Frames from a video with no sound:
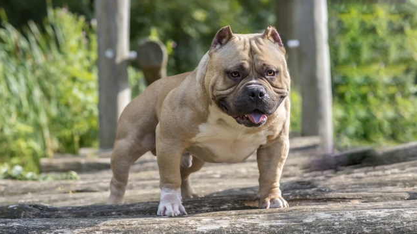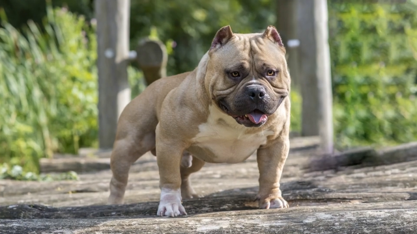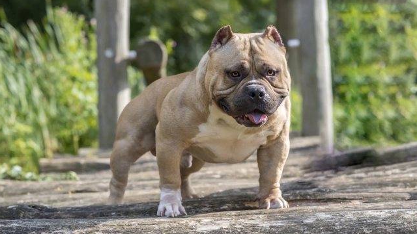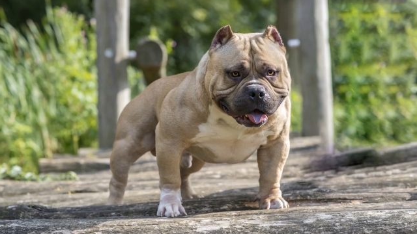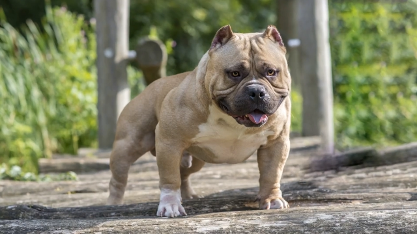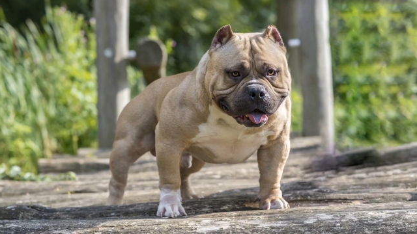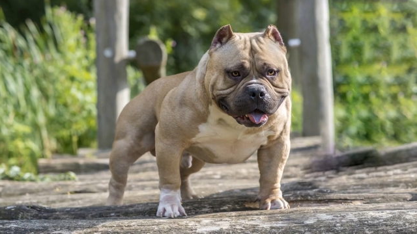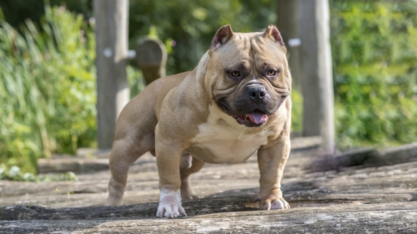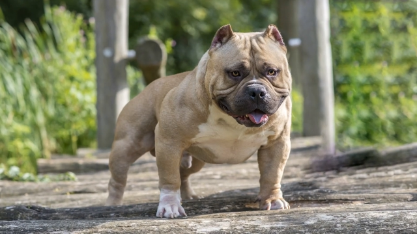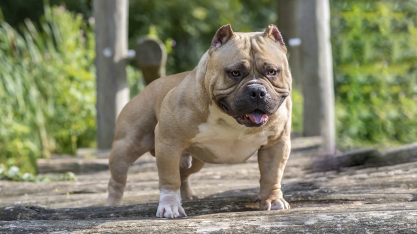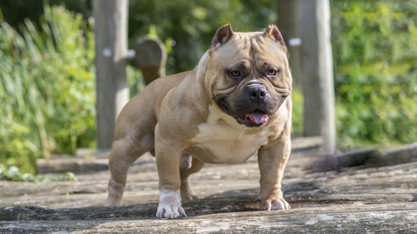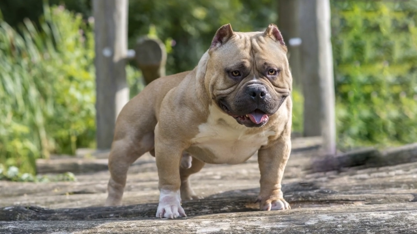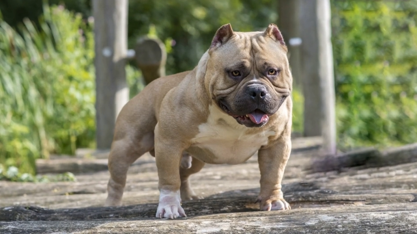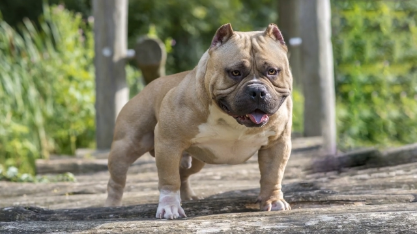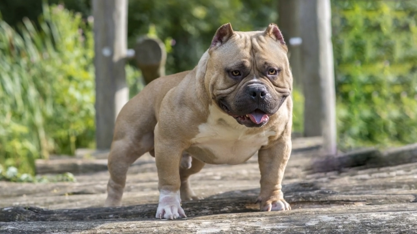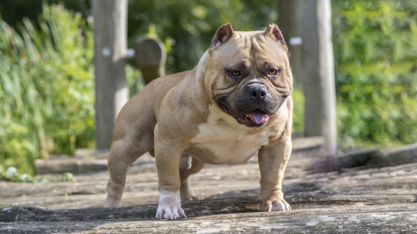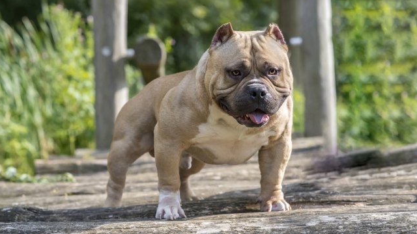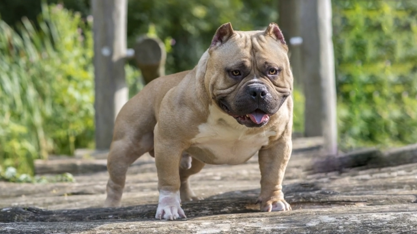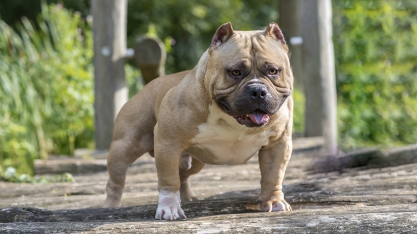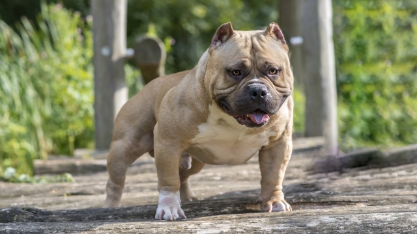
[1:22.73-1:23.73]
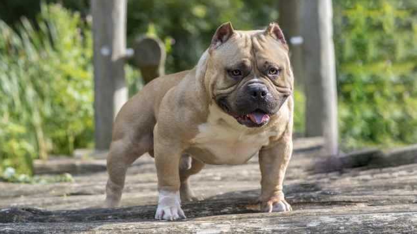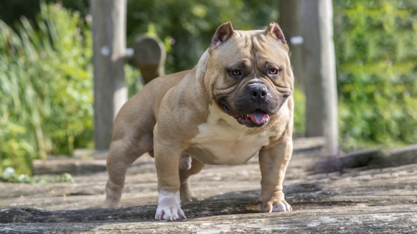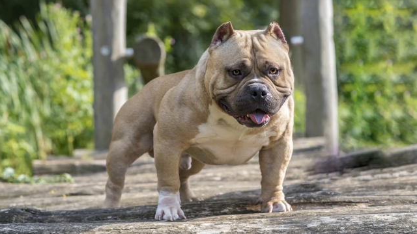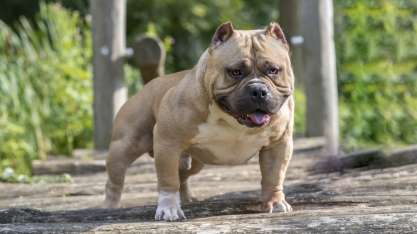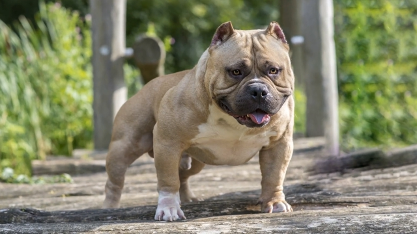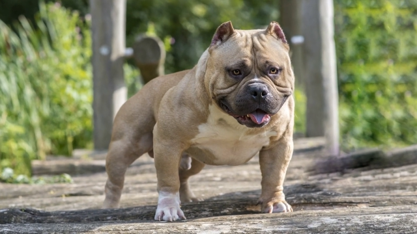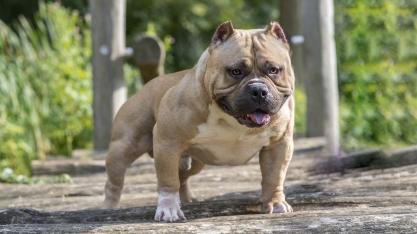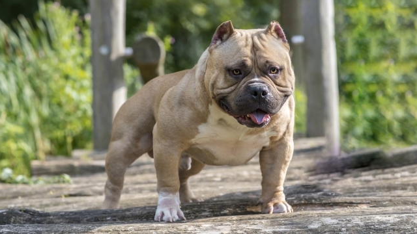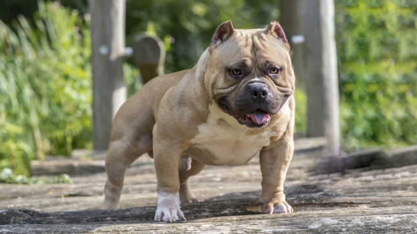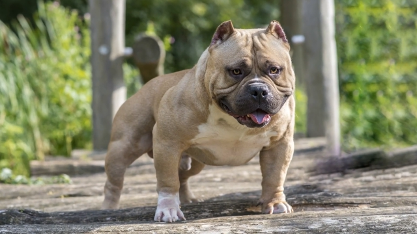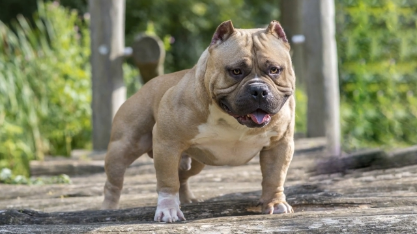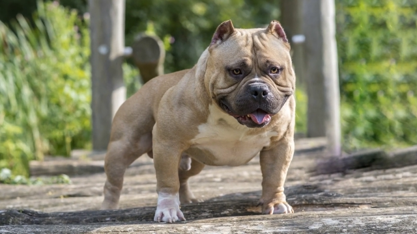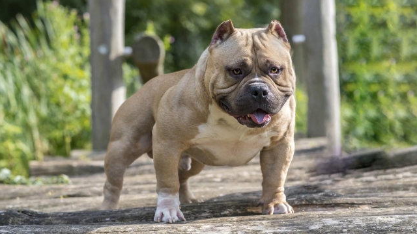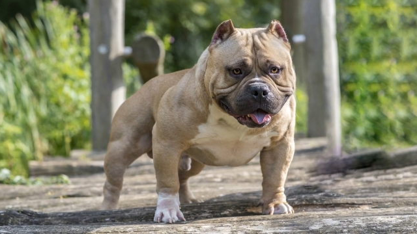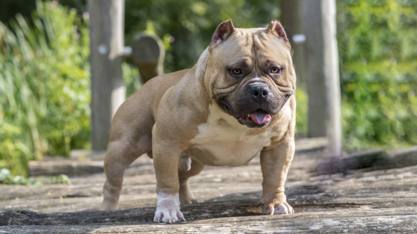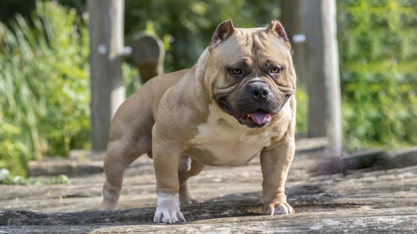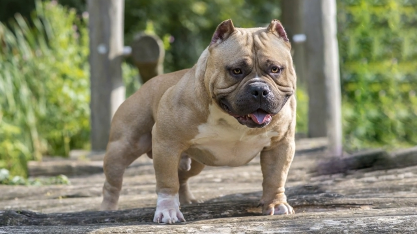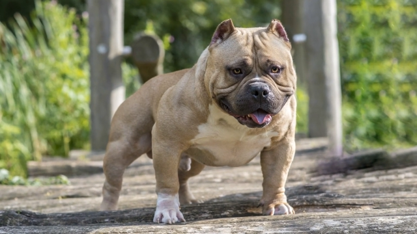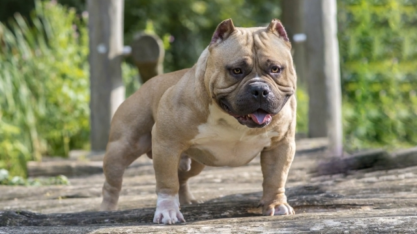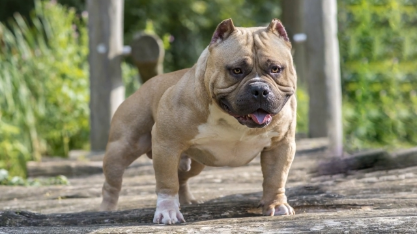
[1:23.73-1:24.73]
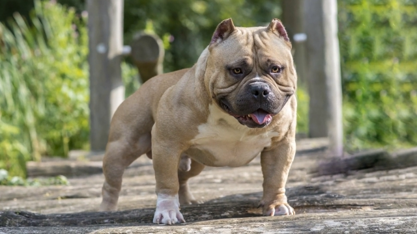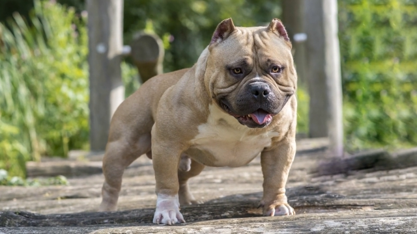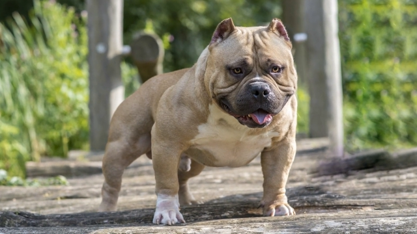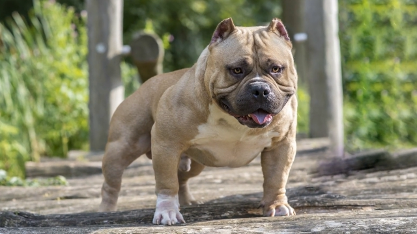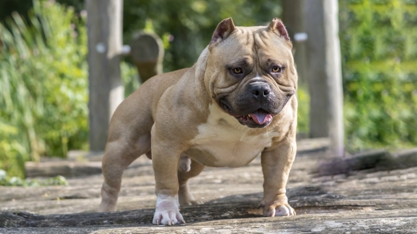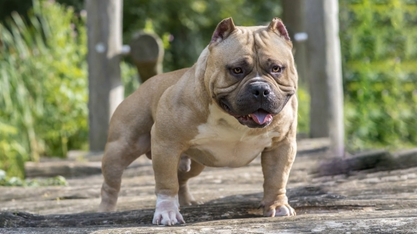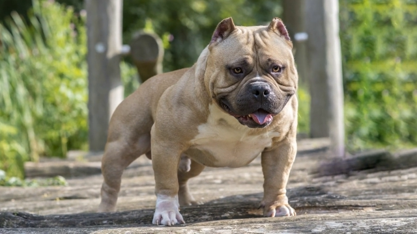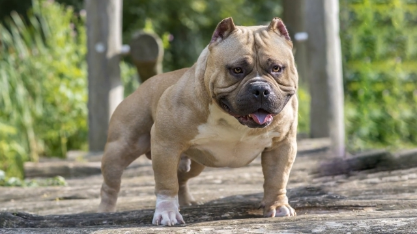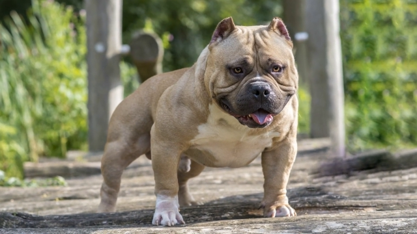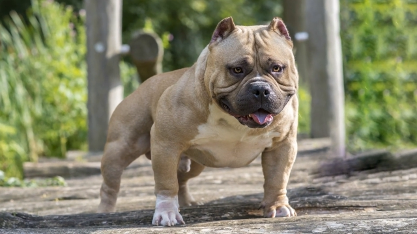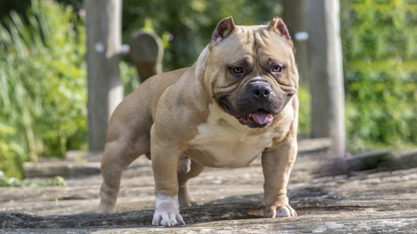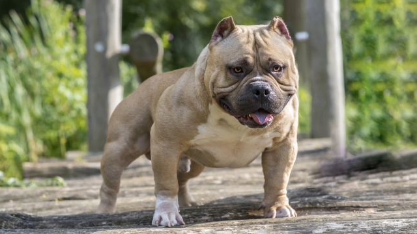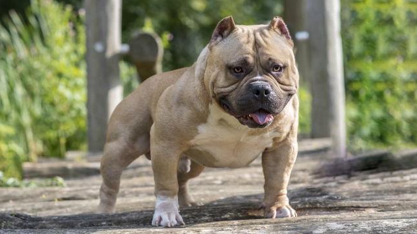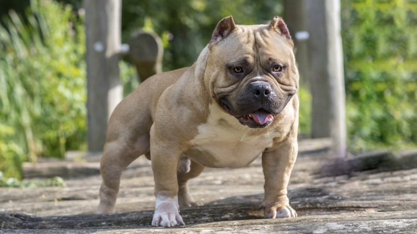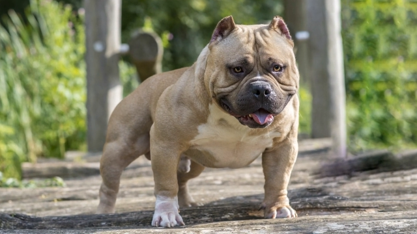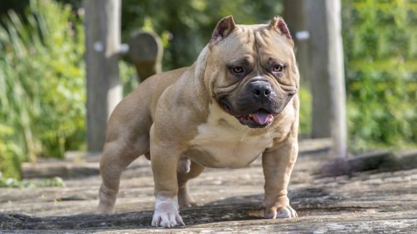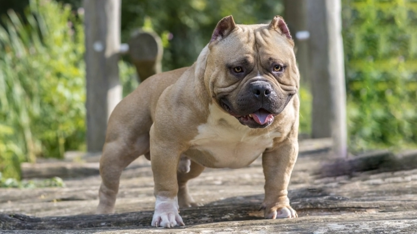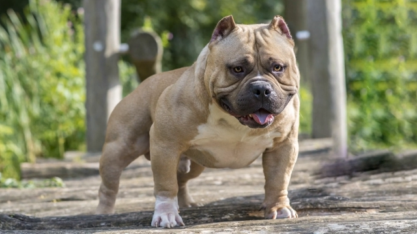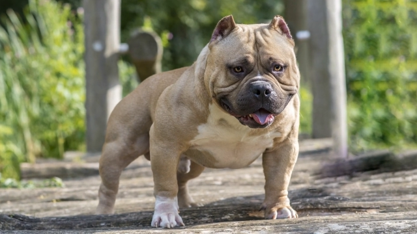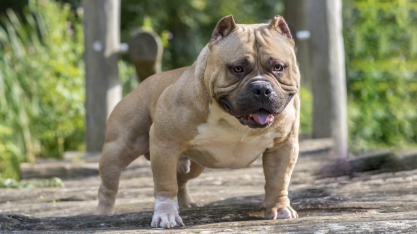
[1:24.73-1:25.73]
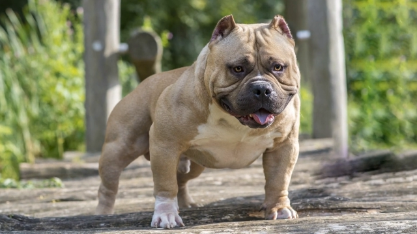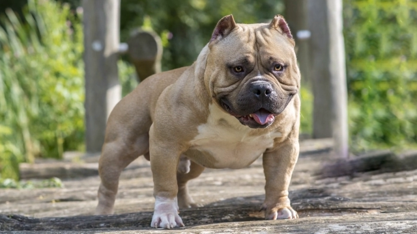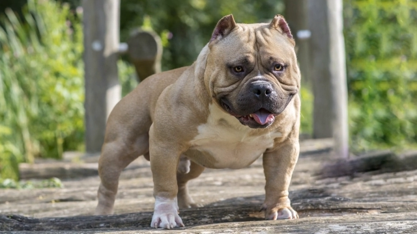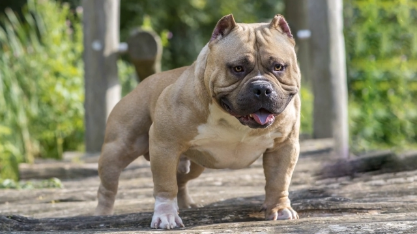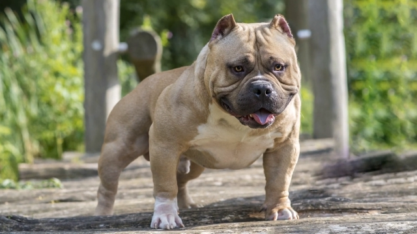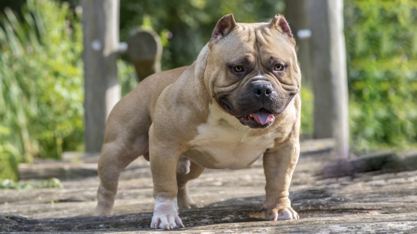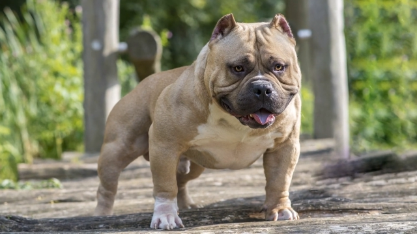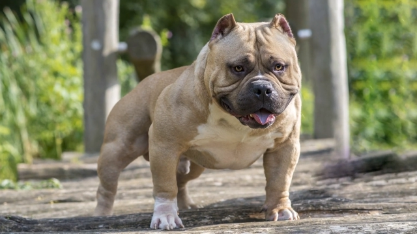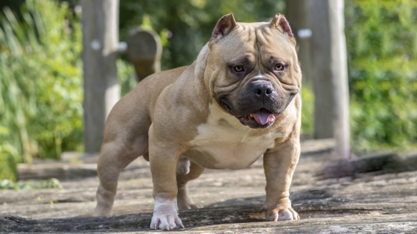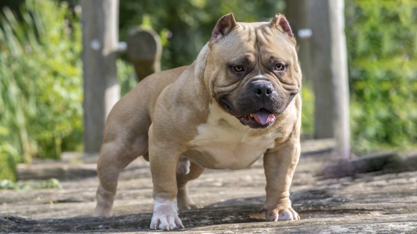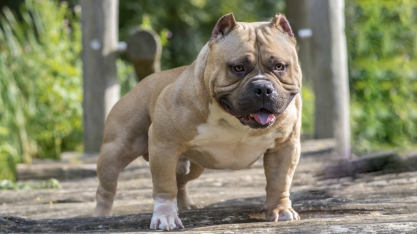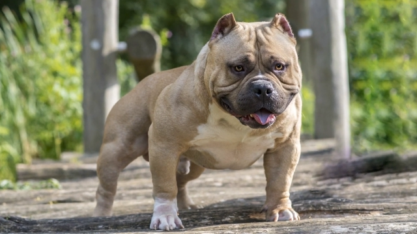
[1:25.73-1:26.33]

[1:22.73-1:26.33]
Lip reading: Nobody's mouth can be seen.